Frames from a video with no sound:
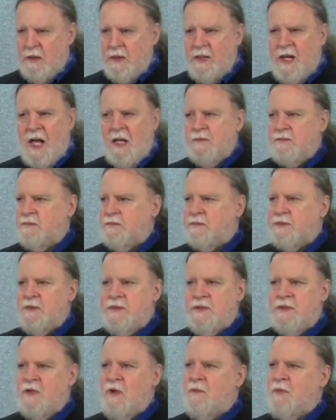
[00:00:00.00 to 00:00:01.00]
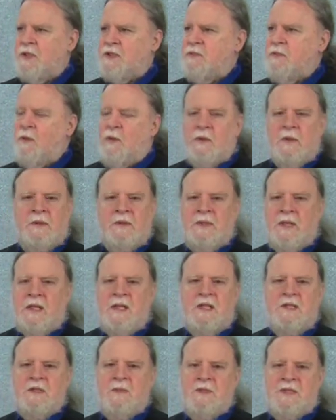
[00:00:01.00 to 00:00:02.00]
Now, there's so much more that
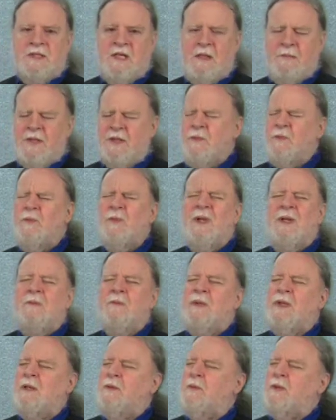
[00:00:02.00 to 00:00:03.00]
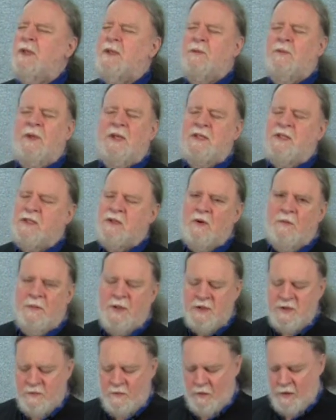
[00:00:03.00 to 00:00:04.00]
needs to be said about it. Really, really, really, really so
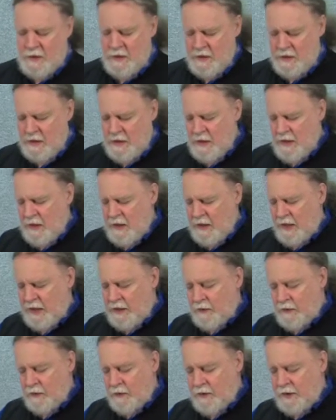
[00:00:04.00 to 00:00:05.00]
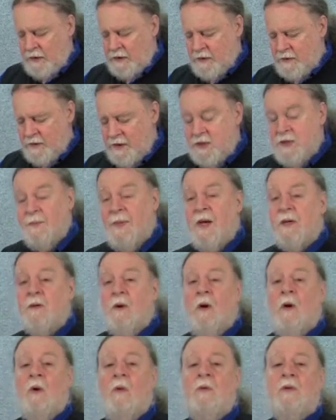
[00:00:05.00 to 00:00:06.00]
much more, including things about
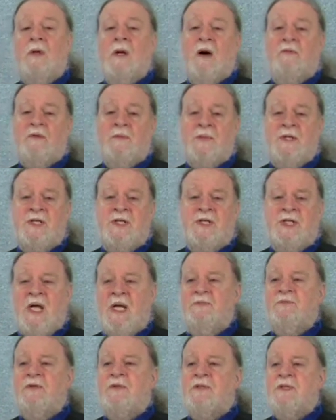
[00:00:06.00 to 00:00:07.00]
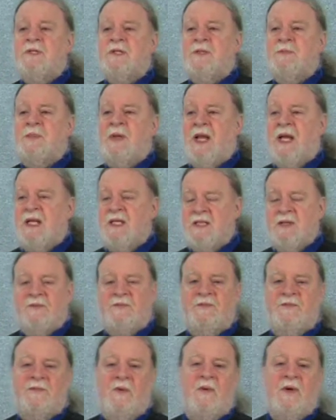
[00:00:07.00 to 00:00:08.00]
our own government, shameful displays of
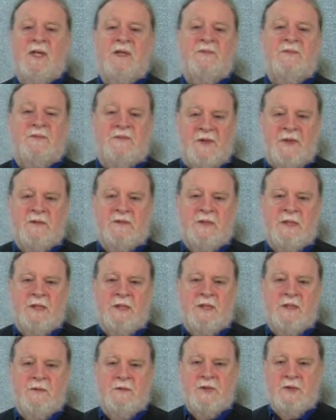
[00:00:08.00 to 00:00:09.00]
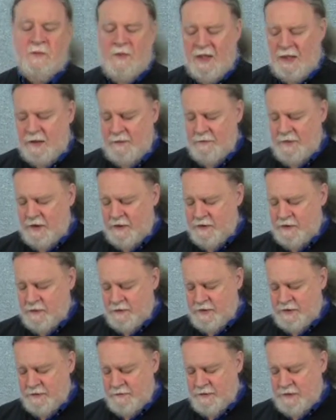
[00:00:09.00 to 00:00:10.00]
fawning fealty to Israeli
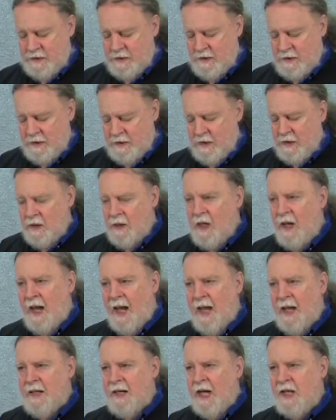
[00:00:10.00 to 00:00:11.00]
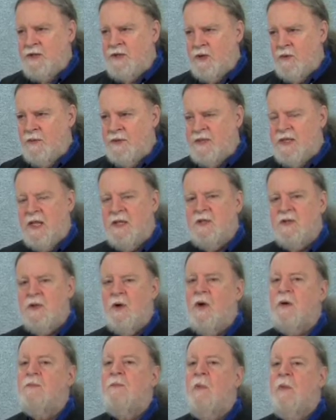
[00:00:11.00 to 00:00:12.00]
militarism. And I do intend to
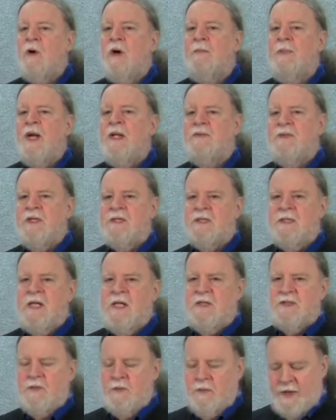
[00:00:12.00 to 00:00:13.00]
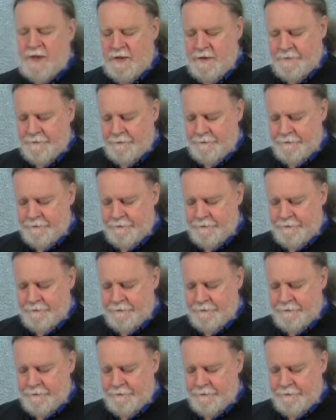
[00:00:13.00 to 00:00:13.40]
talk more about this next week.